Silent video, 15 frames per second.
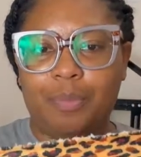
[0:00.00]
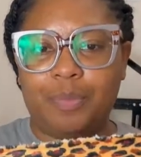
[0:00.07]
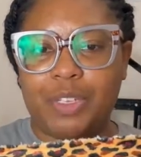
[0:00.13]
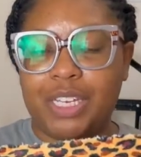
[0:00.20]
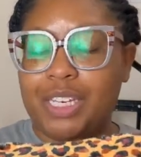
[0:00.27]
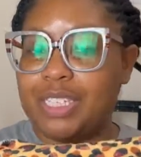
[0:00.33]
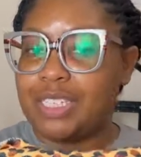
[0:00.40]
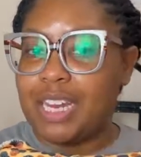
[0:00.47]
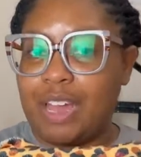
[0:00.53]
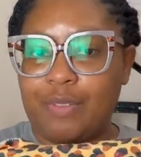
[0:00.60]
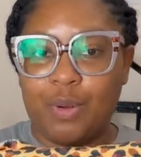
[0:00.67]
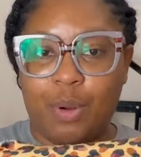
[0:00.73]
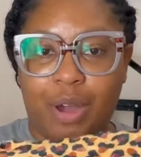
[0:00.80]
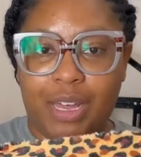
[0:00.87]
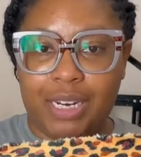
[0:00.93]
It doesn't
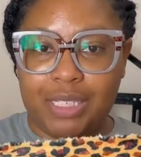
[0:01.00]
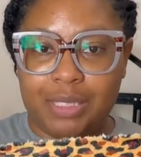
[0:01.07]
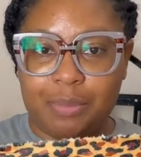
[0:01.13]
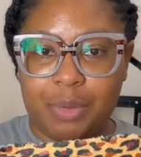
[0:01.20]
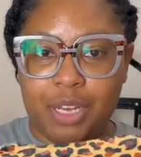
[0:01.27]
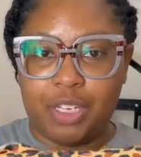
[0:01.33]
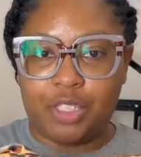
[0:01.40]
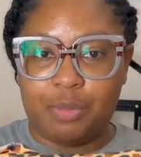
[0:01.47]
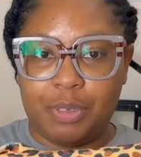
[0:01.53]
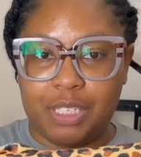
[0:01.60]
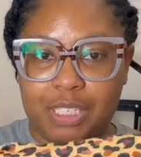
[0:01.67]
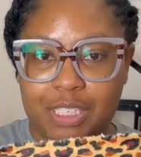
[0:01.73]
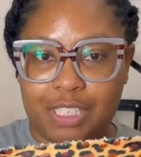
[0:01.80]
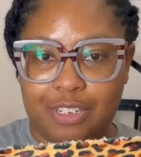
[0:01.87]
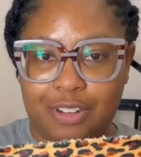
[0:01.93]
have quite as much, but it
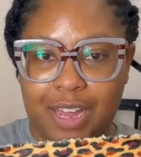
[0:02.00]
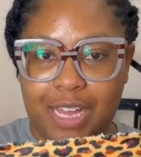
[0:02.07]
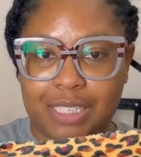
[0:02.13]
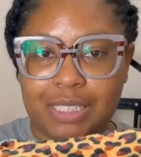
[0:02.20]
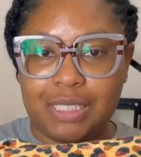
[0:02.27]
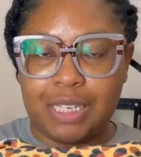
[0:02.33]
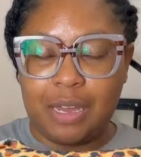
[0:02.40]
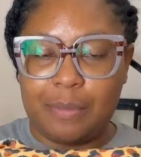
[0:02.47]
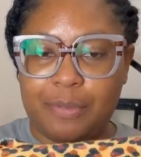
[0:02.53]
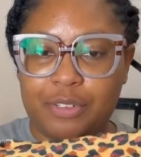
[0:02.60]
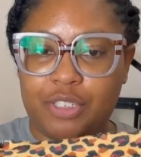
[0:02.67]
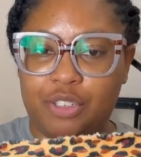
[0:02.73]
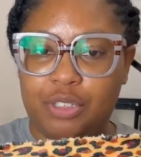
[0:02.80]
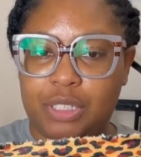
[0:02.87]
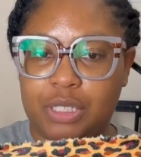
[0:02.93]
still has some,
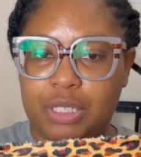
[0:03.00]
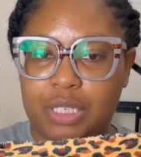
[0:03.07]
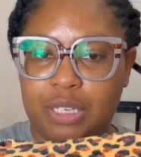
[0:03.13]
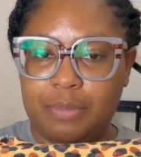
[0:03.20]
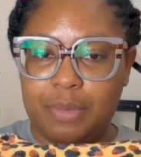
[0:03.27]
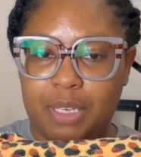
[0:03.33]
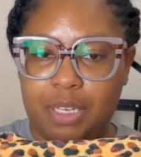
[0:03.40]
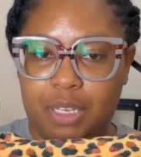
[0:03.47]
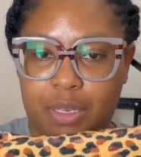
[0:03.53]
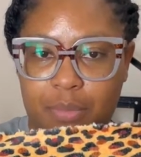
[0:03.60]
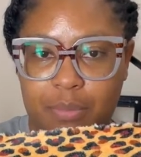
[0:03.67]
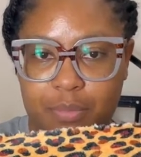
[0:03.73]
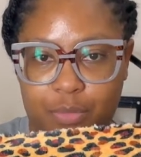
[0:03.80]
as you can see me,